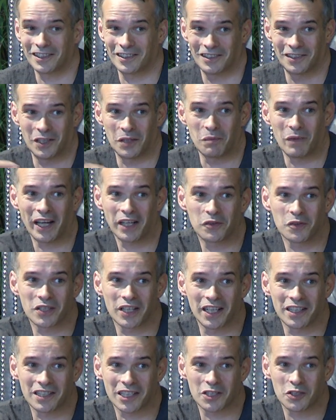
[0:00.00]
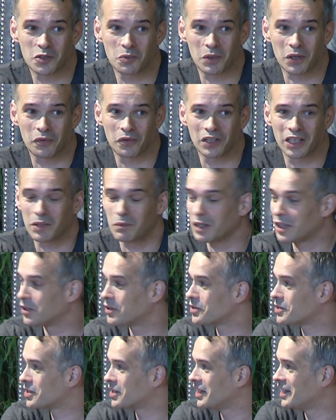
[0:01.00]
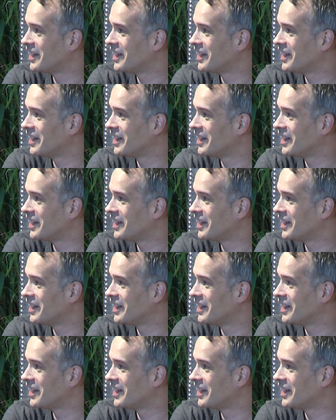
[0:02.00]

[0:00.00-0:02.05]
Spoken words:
Going back to that, that's super funny because